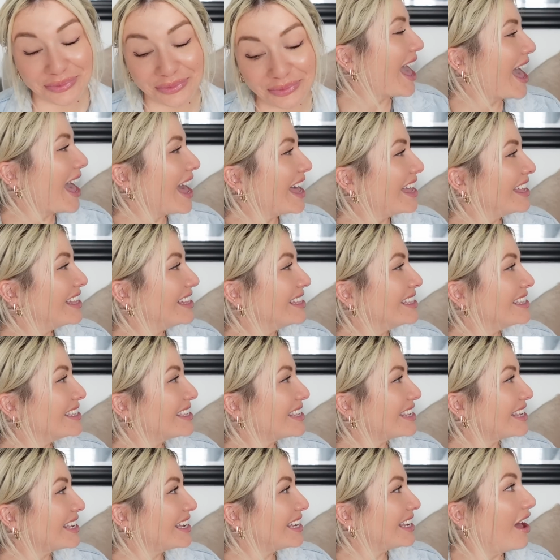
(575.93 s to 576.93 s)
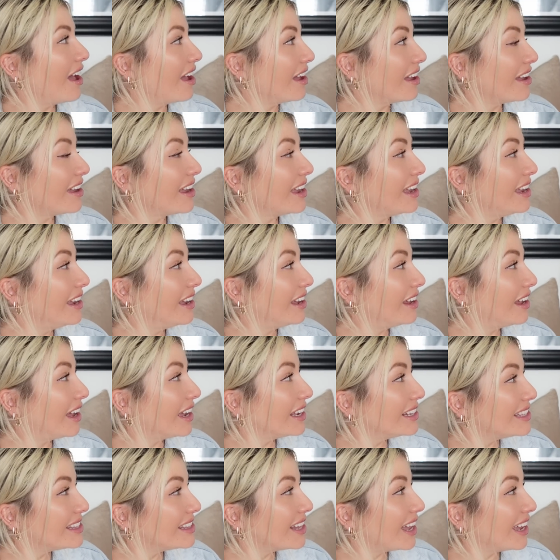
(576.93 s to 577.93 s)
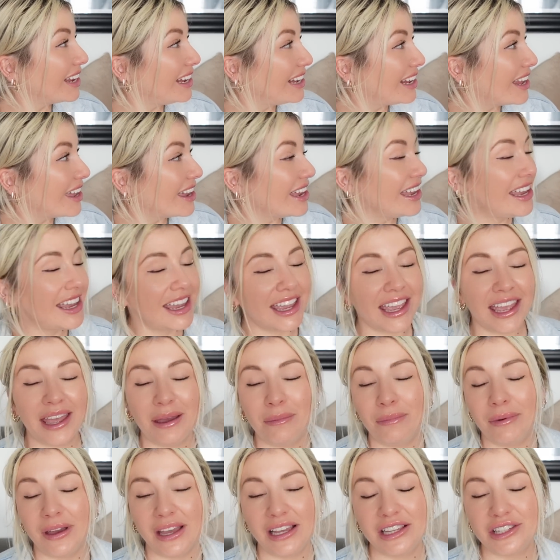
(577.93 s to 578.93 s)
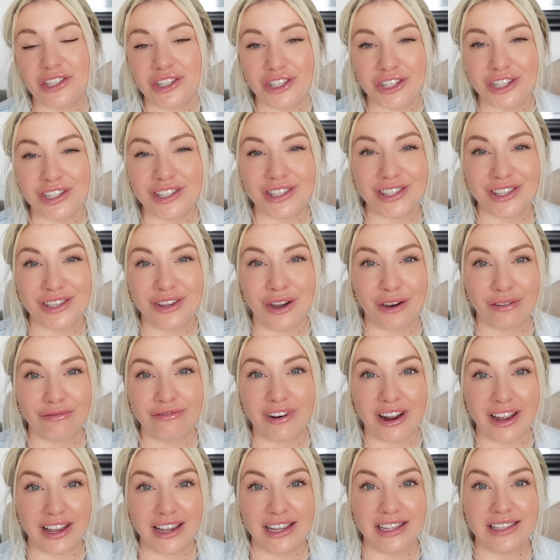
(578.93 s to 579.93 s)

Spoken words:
and I like it, but it's just not right.